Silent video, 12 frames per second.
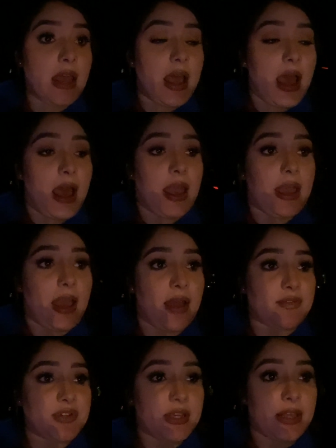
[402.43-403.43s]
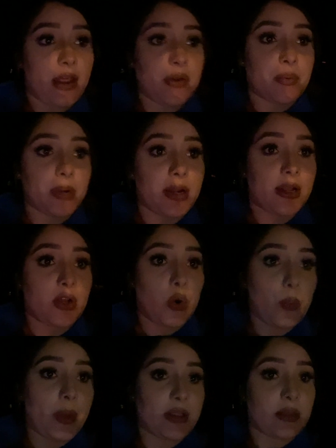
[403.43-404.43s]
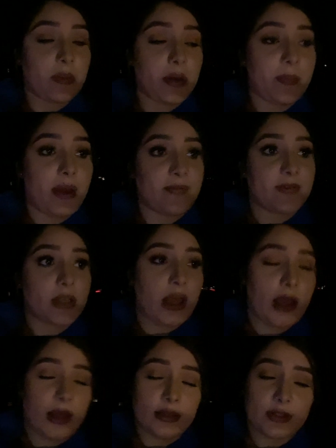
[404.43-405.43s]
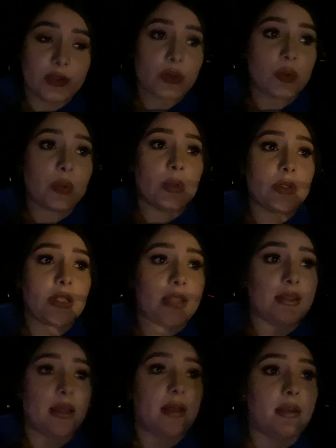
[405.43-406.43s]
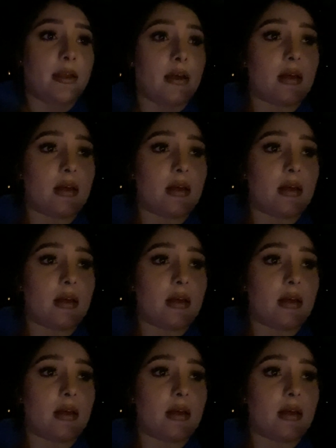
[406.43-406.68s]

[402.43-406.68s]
I have to get out of work, go pick them up at school, and then